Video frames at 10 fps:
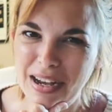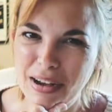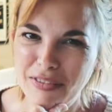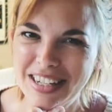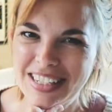
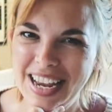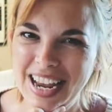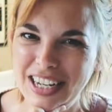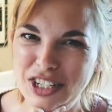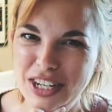of
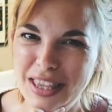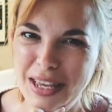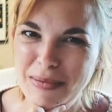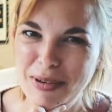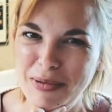attaching
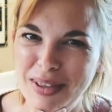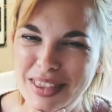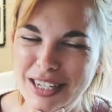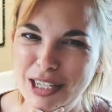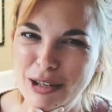them with
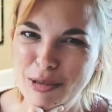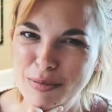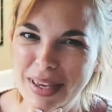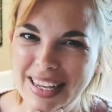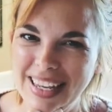a
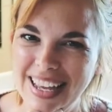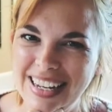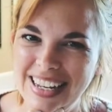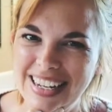toothpick and a